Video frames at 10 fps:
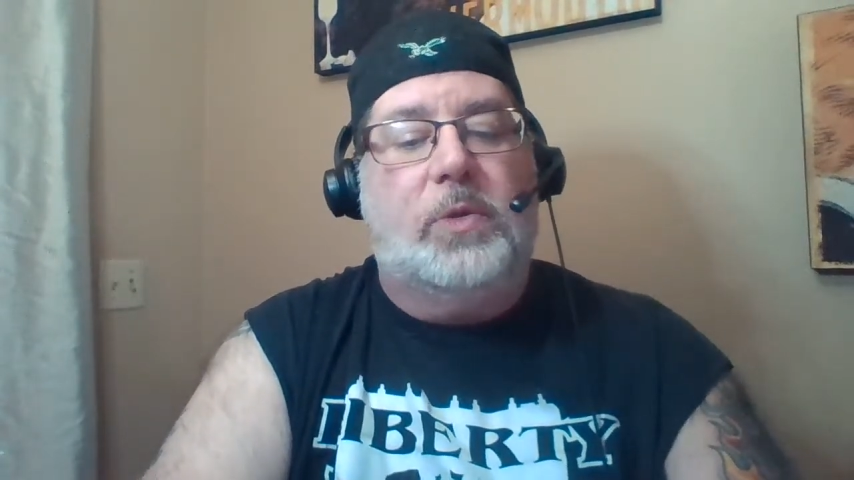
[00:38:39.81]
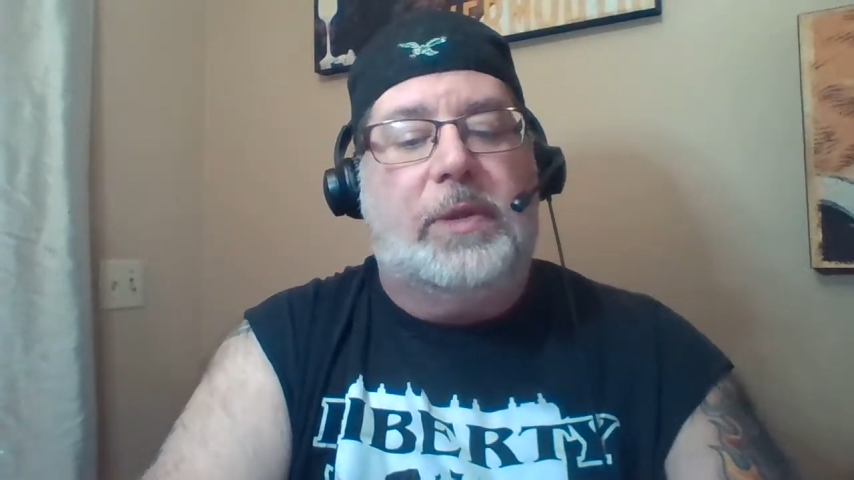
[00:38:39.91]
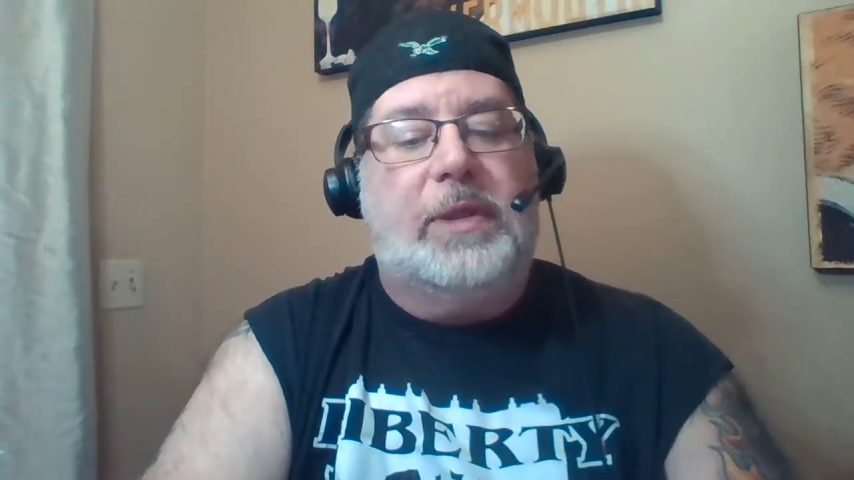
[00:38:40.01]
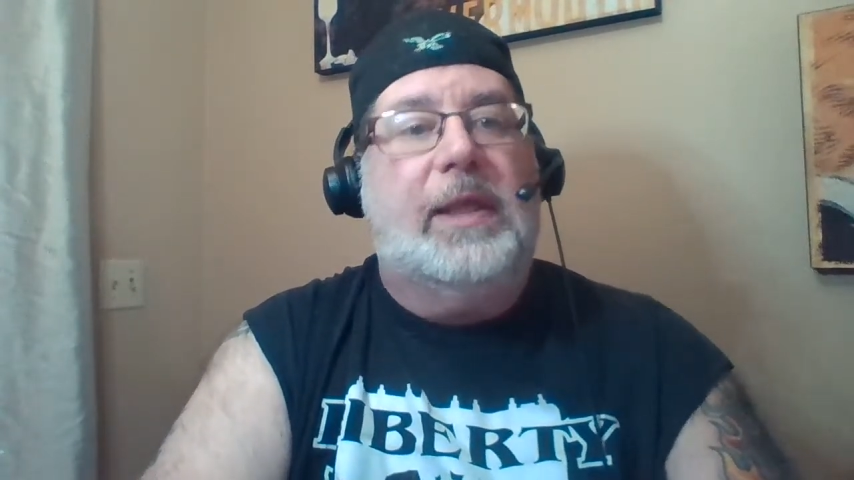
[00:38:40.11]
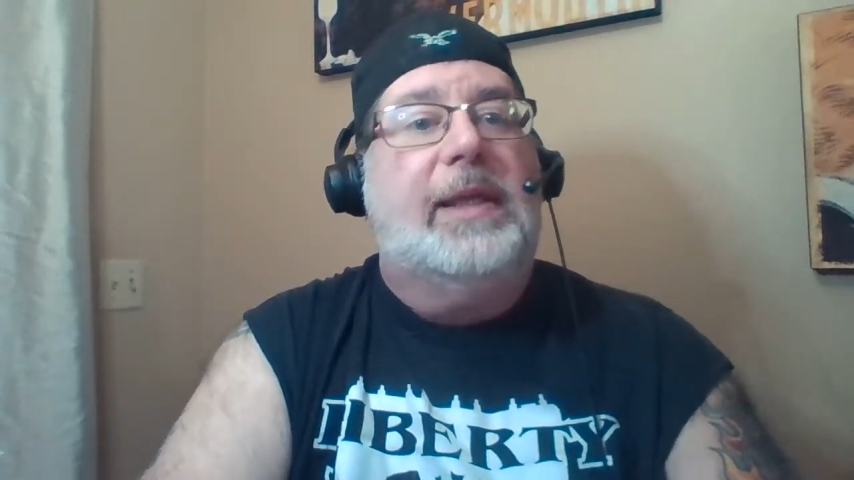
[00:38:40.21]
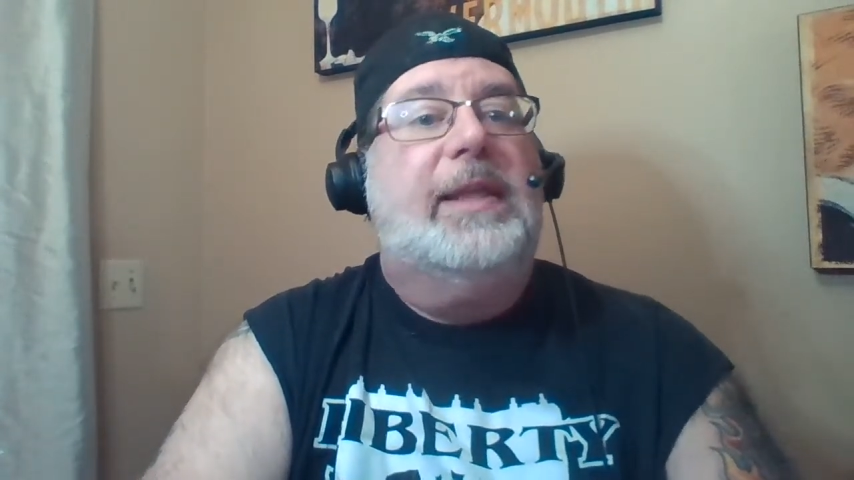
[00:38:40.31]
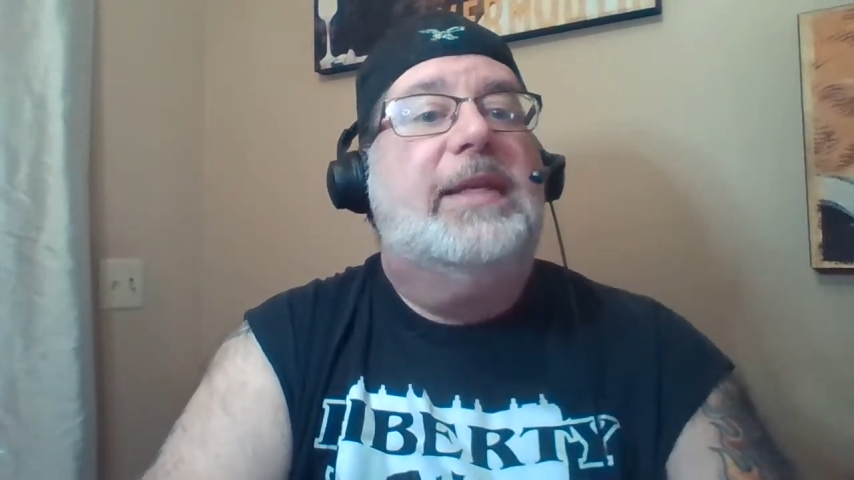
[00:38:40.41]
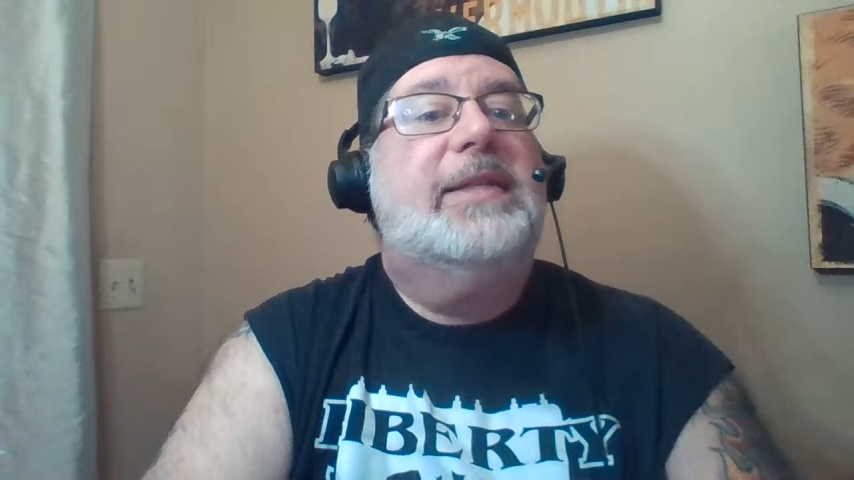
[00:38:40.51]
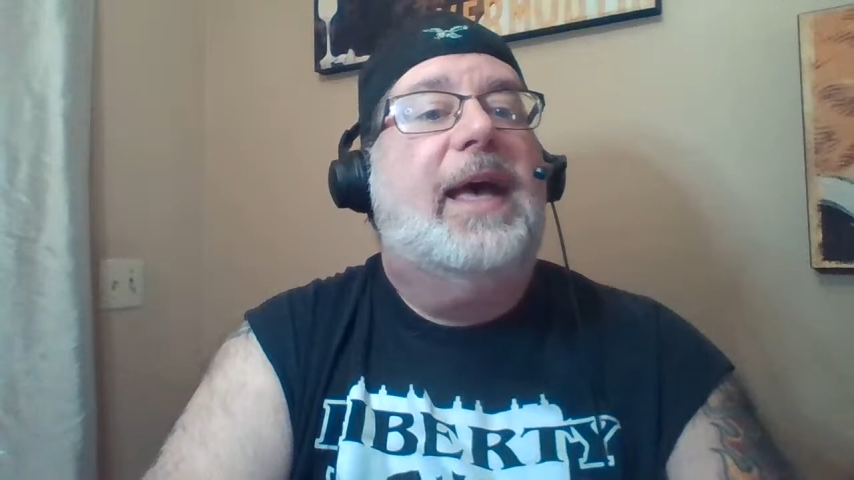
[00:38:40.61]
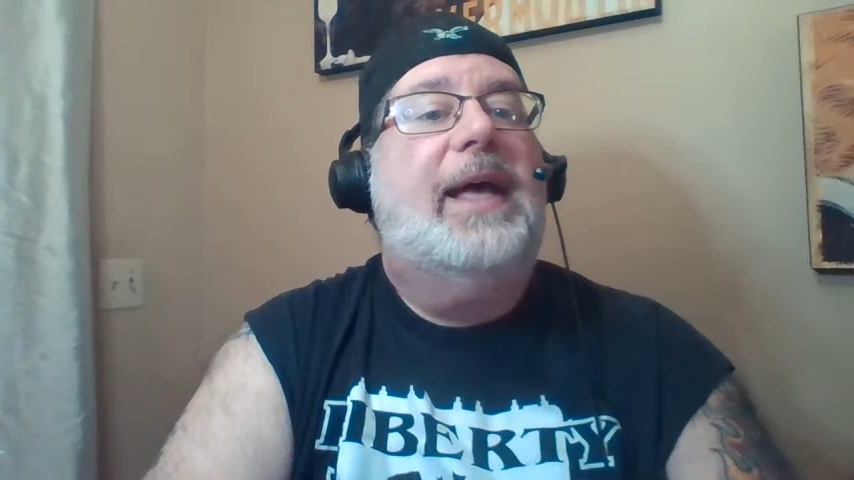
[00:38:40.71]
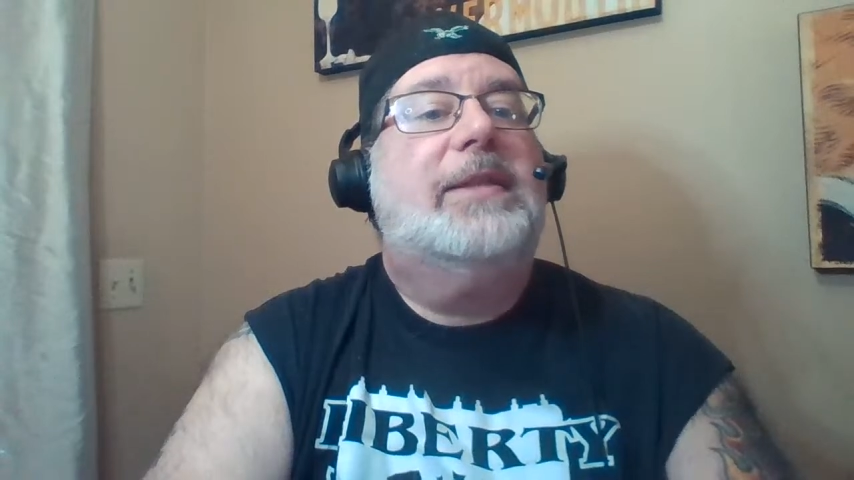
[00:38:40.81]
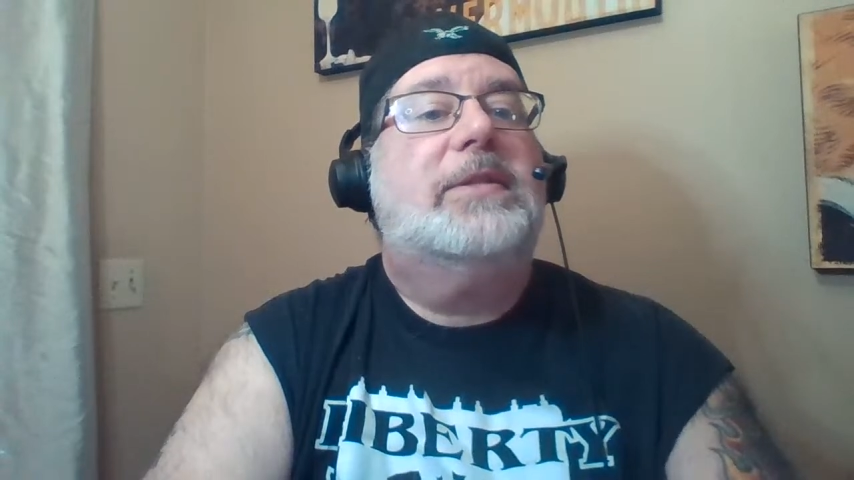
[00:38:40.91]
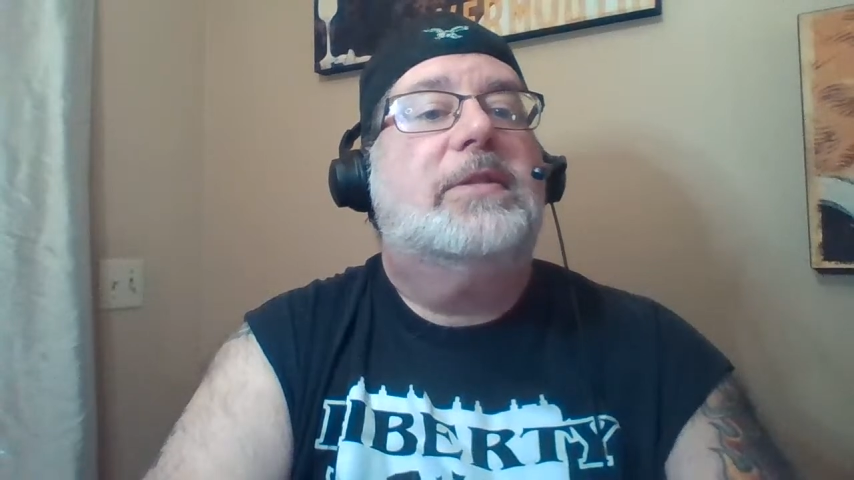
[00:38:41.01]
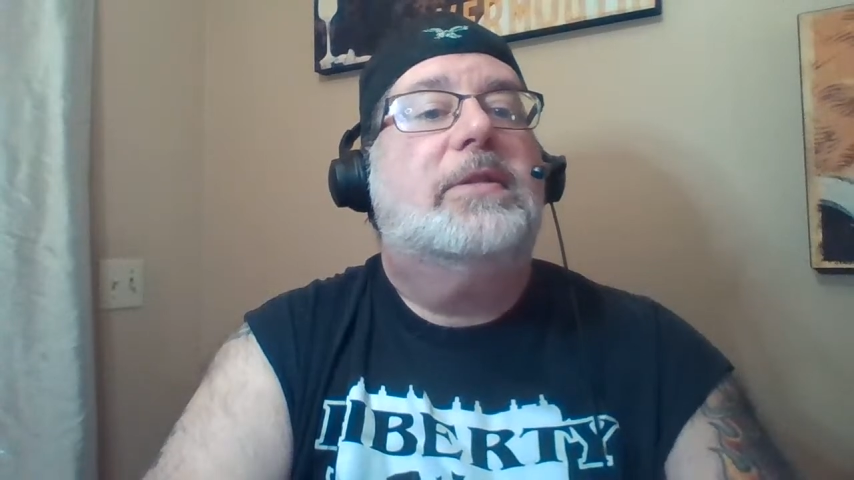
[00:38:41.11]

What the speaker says: with like these hats.